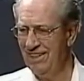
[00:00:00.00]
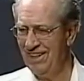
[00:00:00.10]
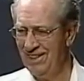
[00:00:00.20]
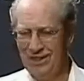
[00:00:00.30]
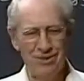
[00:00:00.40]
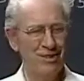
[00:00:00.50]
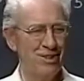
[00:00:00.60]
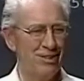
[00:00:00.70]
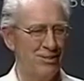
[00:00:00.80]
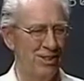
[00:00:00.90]
And this was
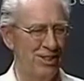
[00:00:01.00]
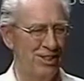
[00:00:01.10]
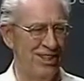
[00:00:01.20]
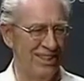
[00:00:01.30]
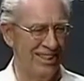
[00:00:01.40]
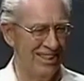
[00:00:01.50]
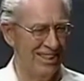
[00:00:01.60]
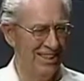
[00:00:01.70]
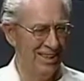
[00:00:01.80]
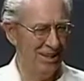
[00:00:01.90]
his question,
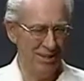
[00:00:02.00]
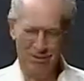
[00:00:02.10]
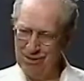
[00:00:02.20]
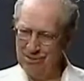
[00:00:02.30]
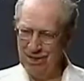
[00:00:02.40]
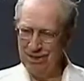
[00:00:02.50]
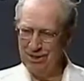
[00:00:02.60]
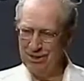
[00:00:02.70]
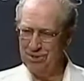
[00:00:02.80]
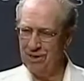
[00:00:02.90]
and it will
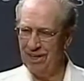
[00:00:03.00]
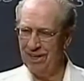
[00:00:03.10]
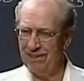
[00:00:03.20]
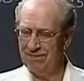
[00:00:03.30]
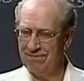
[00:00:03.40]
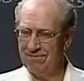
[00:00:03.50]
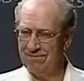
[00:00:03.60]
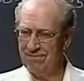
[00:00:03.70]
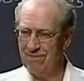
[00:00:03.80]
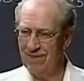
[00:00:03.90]
make you smile.
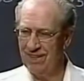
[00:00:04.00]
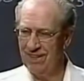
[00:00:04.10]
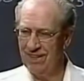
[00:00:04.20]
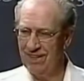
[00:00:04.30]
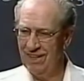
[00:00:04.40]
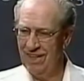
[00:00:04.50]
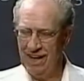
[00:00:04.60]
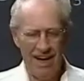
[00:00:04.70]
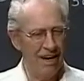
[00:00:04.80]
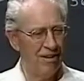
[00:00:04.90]

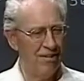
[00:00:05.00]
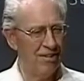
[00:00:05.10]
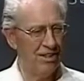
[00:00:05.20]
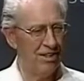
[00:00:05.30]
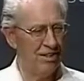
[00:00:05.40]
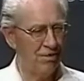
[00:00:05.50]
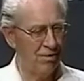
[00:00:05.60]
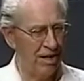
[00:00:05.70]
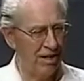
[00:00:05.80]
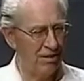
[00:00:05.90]
How did the
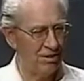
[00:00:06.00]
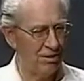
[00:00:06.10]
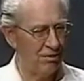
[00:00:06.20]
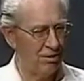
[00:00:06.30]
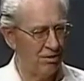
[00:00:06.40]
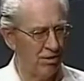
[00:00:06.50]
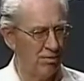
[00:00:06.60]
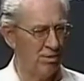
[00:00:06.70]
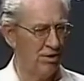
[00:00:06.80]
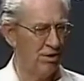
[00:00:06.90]
writers of
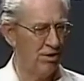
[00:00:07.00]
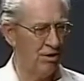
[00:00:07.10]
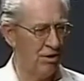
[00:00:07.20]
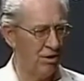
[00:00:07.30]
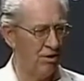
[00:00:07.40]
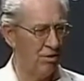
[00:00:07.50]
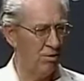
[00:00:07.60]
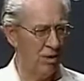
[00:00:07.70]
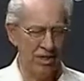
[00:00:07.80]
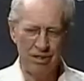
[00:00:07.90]
Scripture know
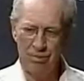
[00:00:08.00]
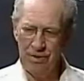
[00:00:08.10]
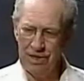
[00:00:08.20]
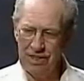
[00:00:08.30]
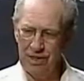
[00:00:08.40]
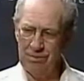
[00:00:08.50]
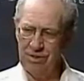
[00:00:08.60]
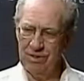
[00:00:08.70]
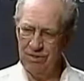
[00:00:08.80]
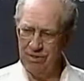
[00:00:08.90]
when to pick
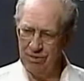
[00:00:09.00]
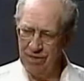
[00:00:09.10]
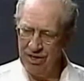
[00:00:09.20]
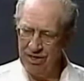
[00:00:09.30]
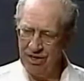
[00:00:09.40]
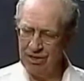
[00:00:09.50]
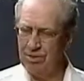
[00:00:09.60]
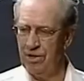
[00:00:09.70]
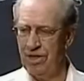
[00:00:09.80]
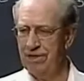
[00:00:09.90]
up the
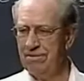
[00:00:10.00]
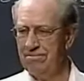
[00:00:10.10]
red-inked pen?